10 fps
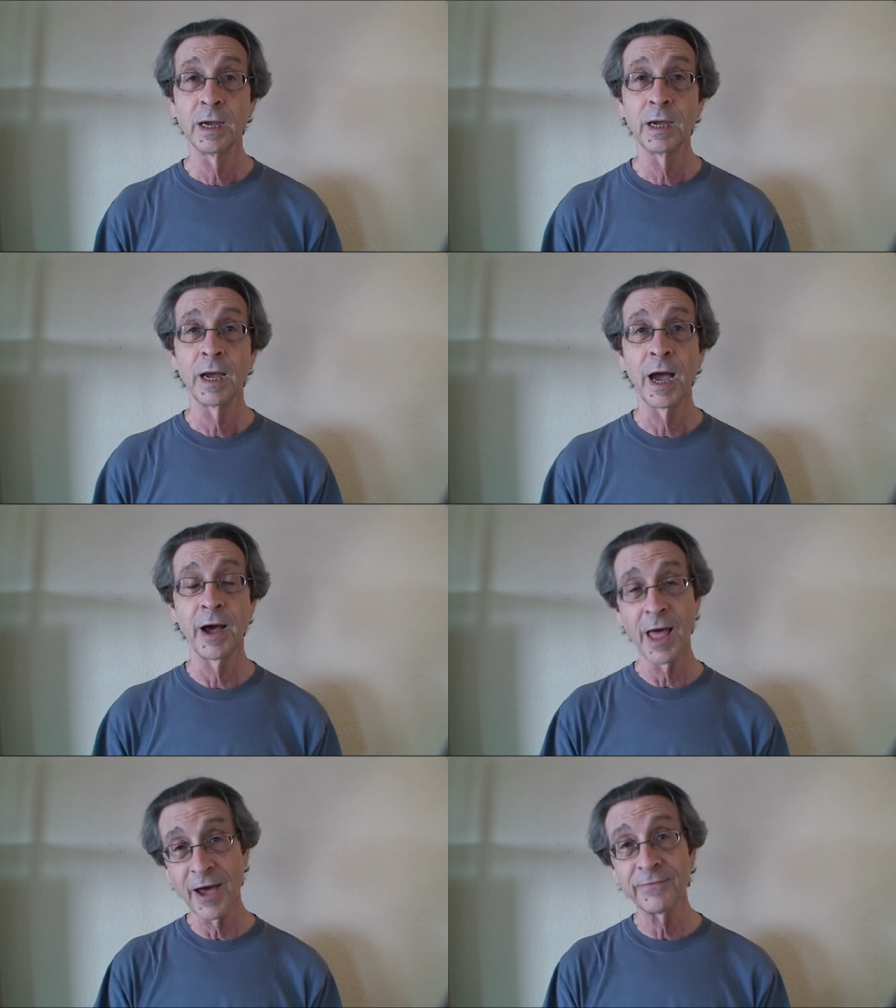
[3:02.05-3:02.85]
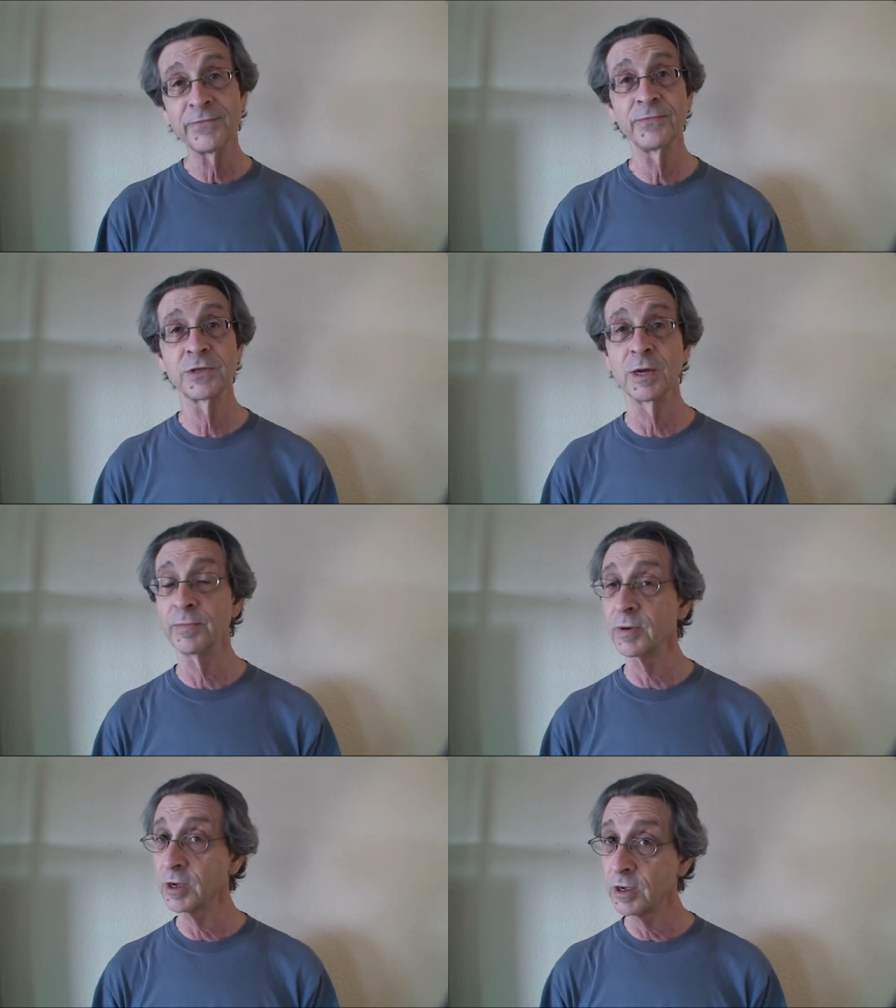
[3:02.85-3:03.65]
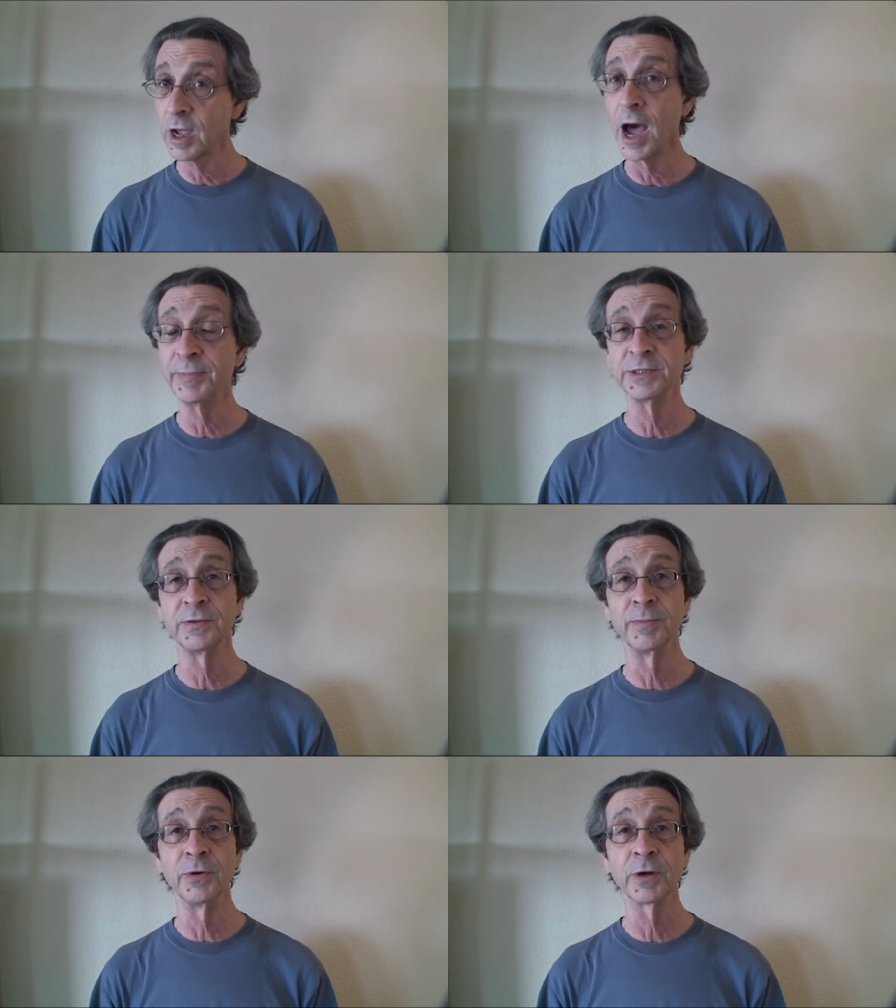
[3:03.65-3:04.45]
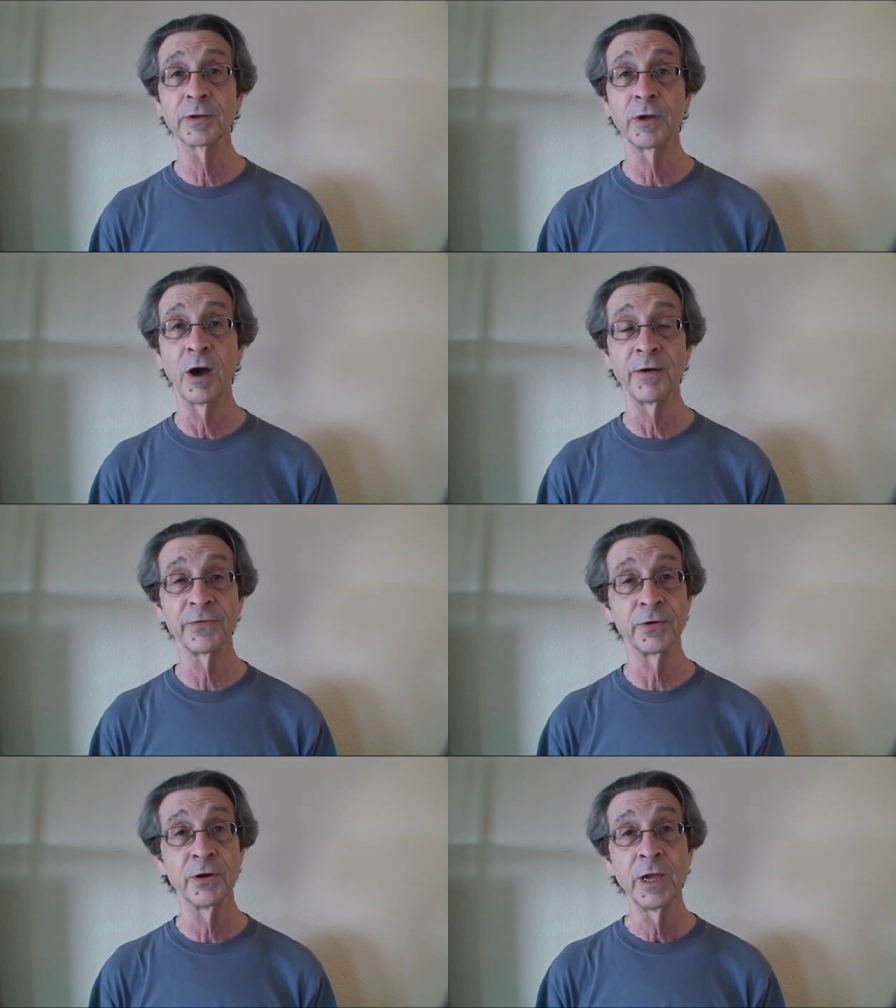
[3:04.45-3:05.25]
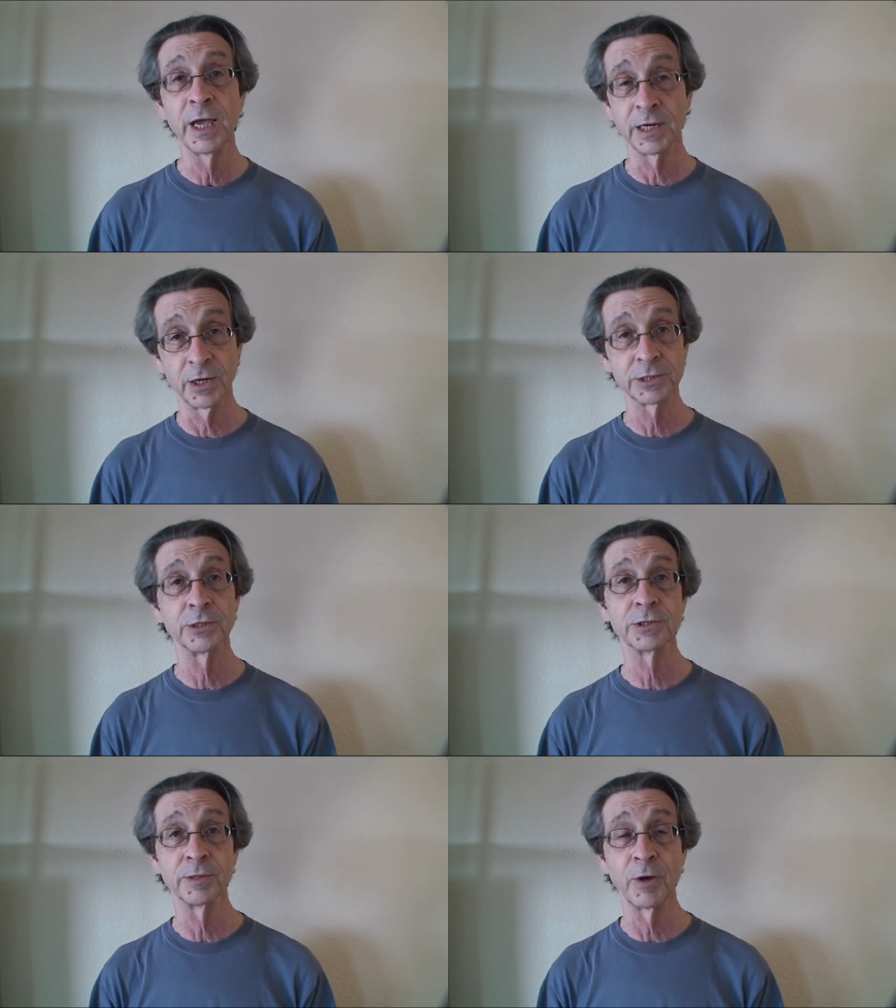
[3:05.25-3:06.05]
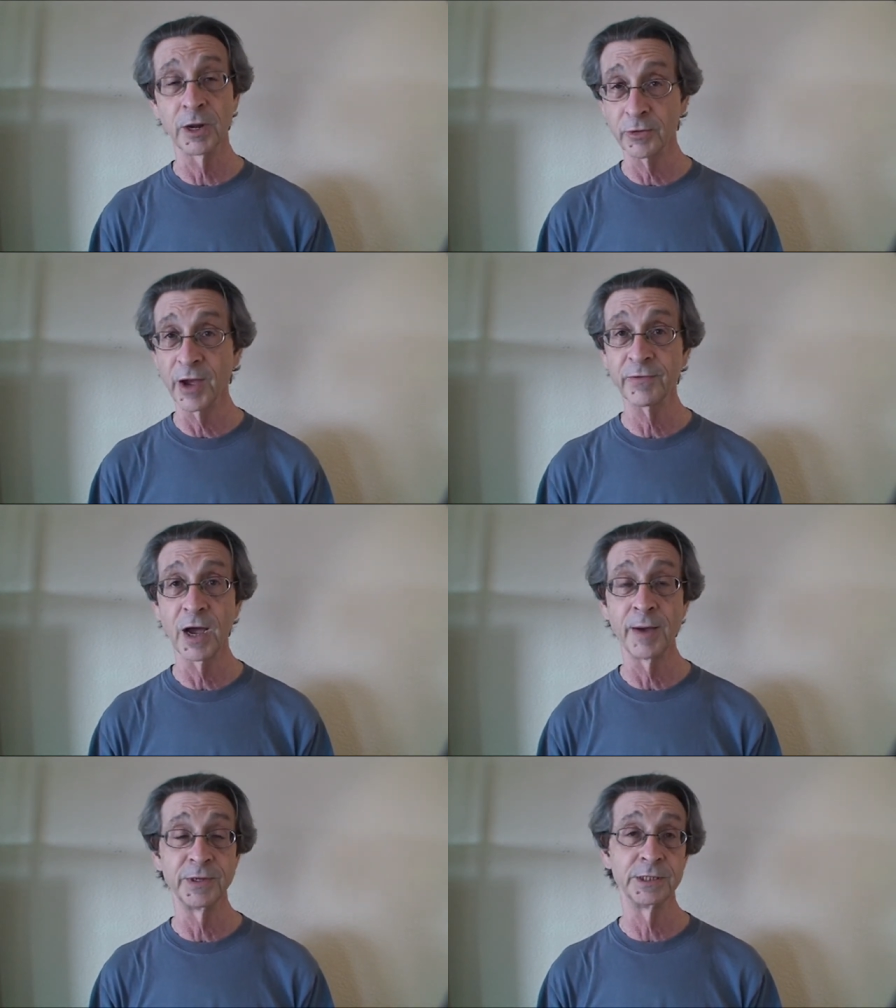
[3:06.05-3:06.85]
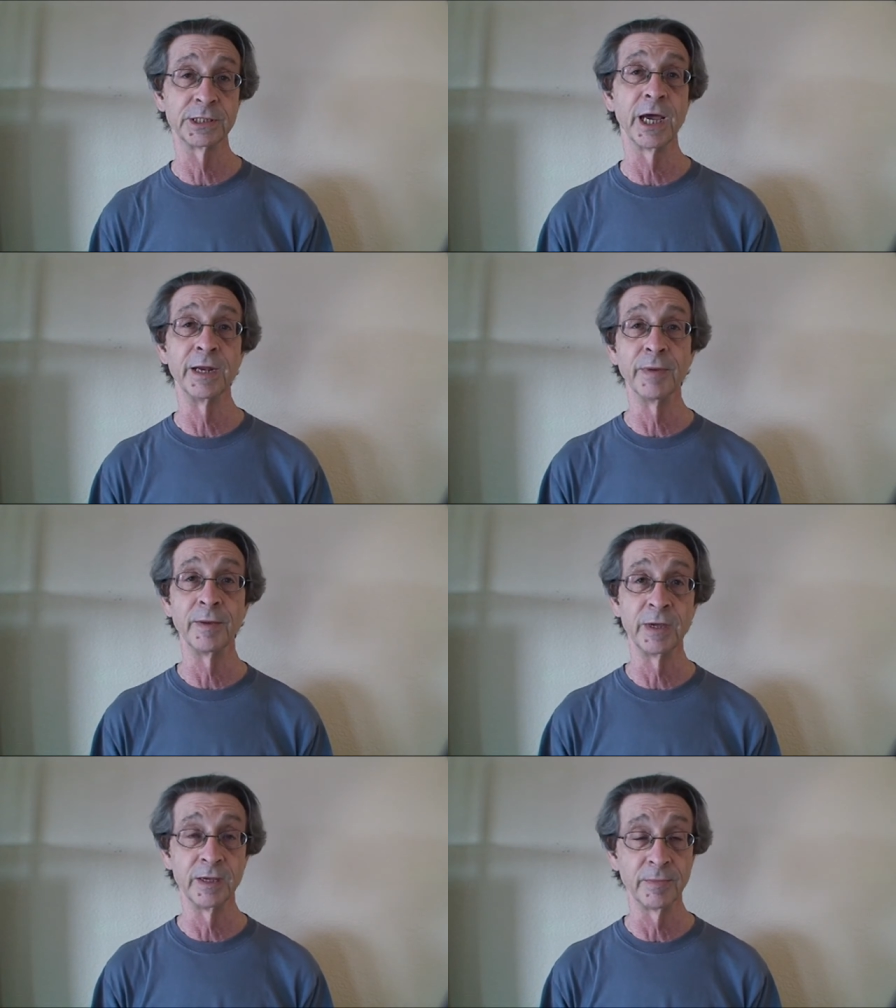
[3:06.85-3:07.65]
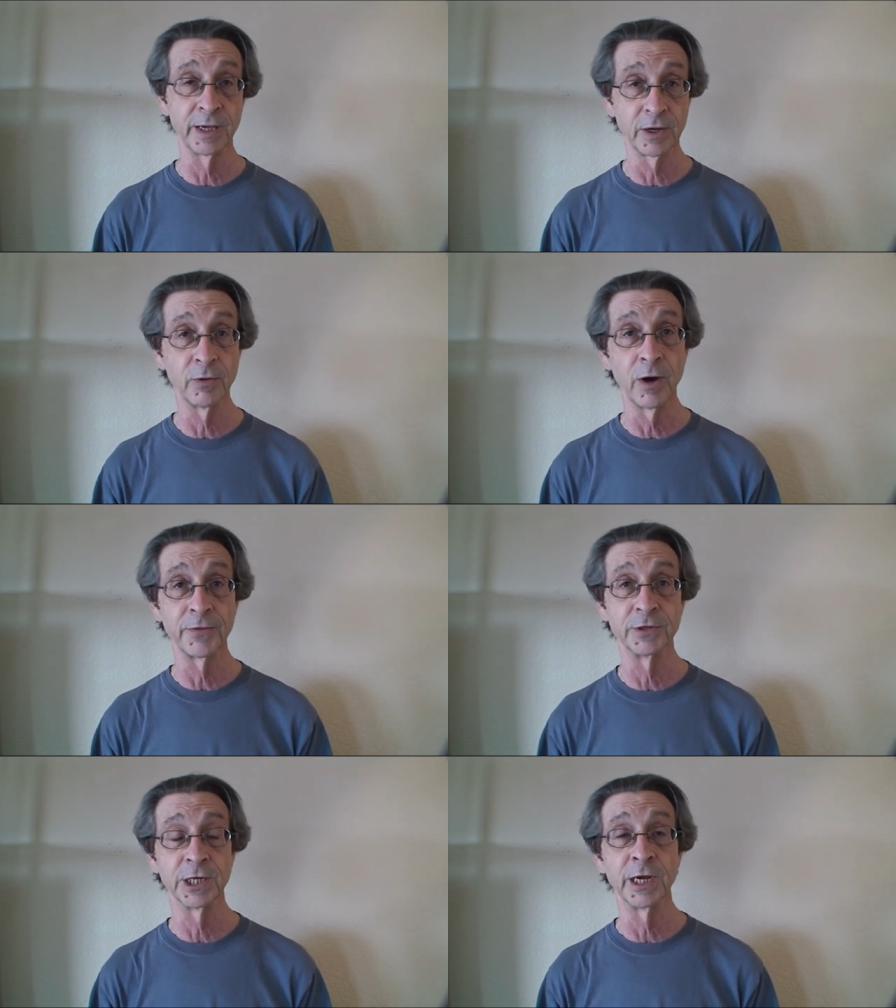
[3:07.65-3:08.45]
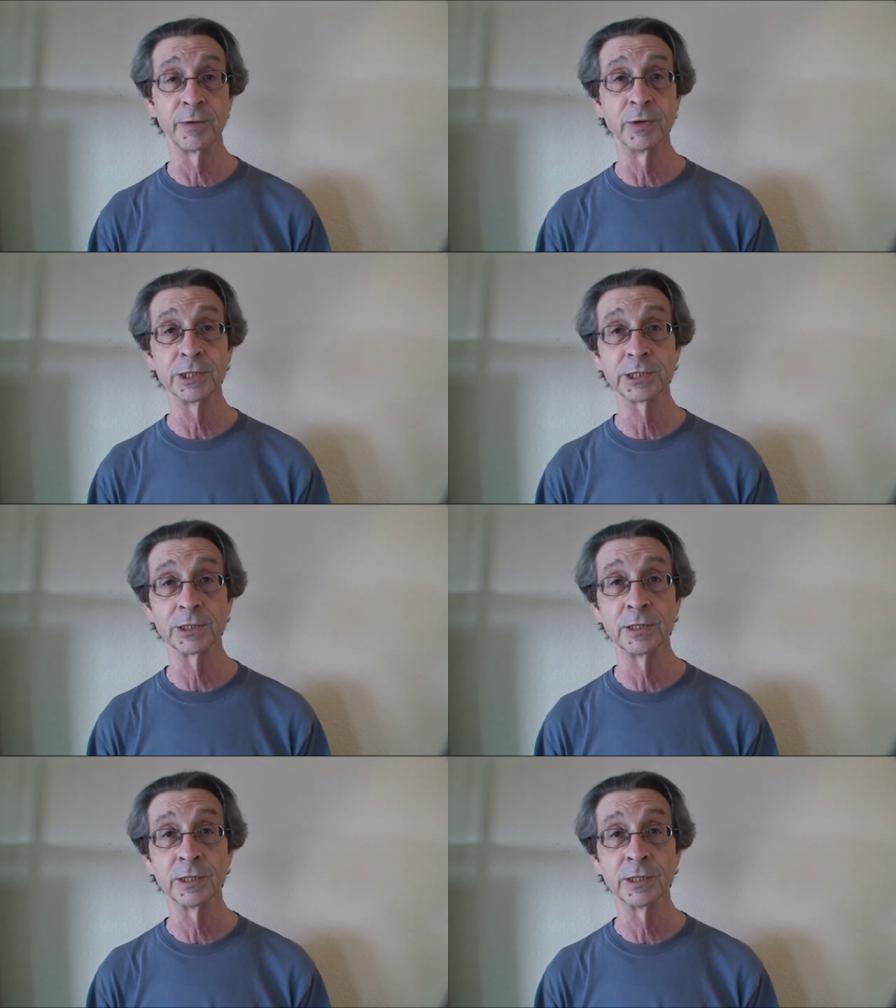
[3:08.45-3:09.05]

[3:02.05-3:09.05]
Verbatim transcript: I'll have some copies of the book to offer and also some autographed copies signed by me and my co author, Johnny Wilson.